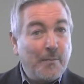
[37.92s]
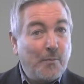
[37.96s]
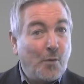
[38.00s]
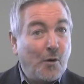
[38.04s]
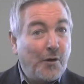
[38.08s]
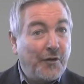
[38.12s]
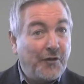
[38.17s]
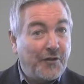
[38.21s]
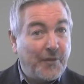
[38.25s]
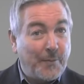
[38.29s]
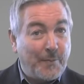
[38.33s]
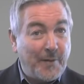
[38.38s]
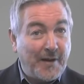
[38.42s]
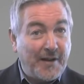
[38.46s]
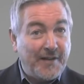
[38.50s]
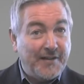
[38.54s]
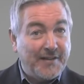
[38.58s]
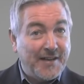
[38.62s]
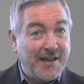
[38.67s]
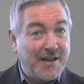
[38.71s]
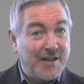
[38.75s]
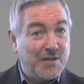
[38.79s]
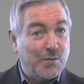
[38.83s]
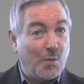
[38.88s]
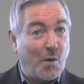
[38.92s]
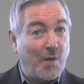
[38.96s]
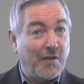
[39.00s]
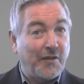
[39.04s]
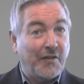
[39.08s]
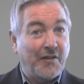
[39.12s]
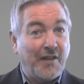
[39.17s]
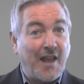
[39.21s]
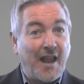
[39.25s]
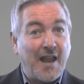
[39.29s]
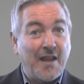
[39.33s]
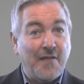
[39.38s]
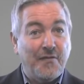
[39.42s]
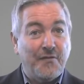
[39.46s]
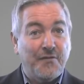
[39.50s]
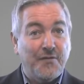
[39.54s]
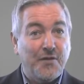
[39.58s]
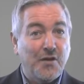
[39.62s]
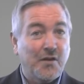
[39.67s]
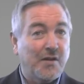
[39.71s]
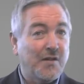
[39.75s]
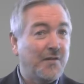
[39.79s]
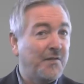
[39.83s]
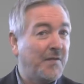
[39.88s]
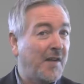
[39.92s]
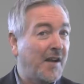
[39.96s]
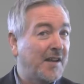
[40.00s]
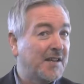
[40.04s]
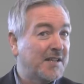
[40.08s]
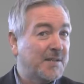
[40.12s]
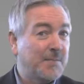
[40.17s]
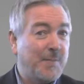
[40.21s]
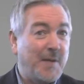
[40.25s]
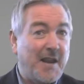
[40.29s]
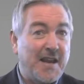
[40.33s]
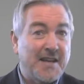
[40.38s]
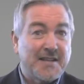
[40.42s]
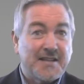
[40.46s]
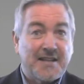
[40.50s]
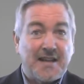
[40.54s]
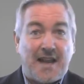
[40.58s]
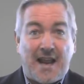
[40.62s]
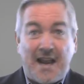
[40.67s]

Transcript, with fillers: more stability in one's life, you can find space